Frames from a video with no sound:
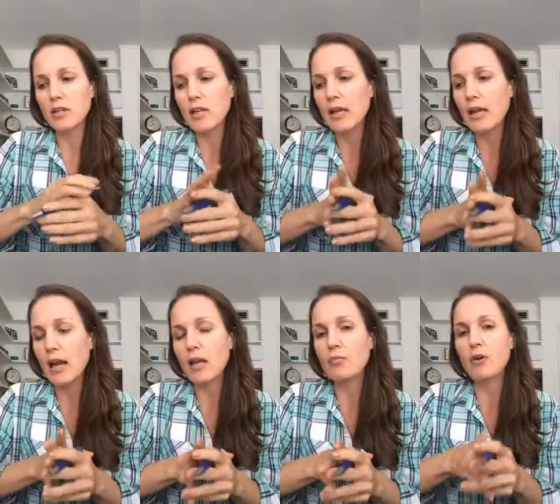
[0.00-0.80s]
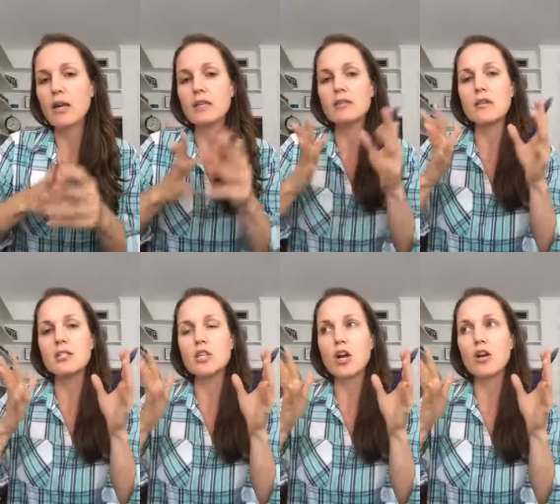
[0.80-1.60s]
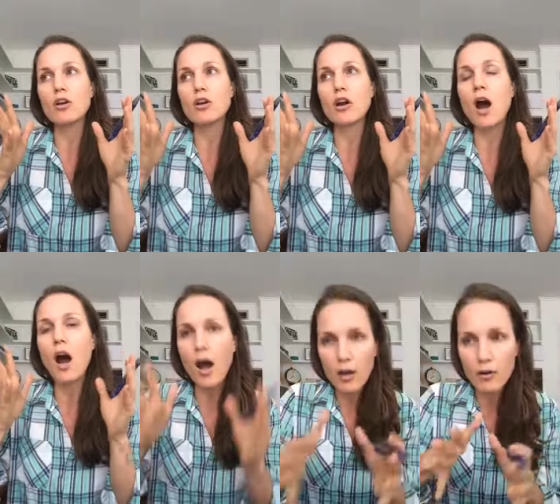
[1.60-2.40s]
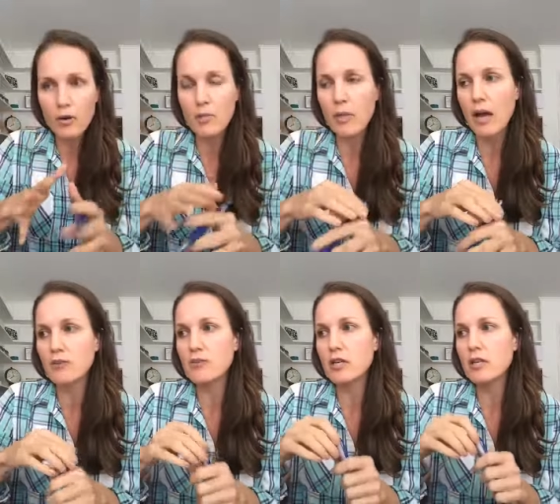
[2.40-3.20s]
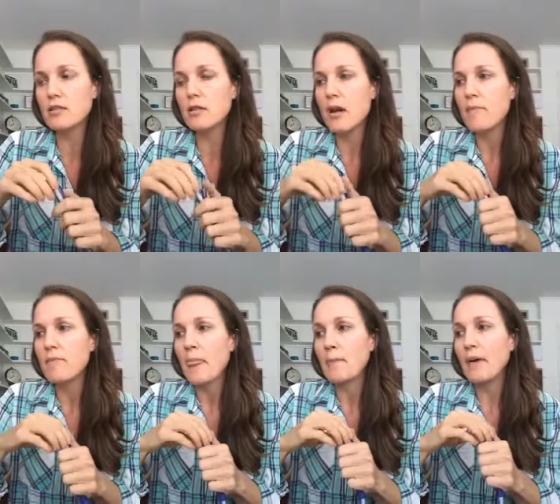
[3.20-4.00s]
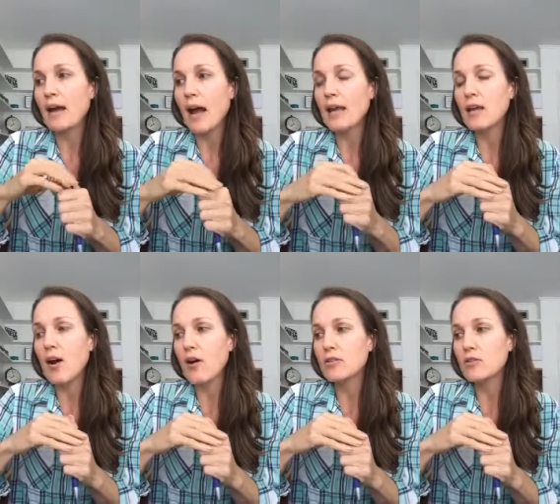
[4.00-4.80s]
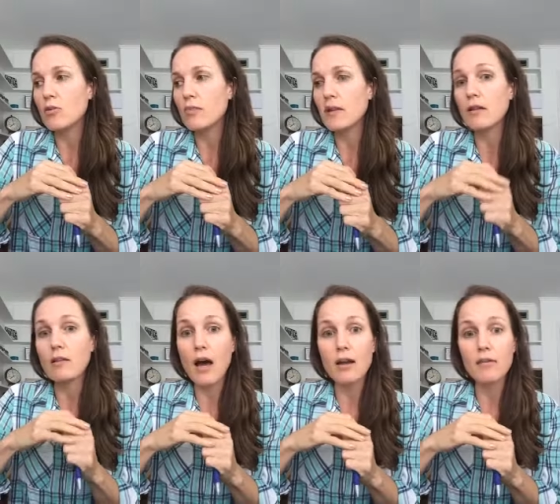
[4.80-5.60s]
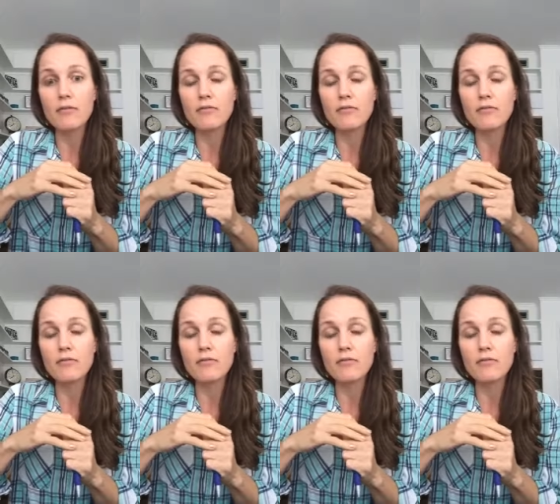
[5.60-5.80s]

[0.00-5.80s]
and I can put in such concrete boundaries, but I can also be like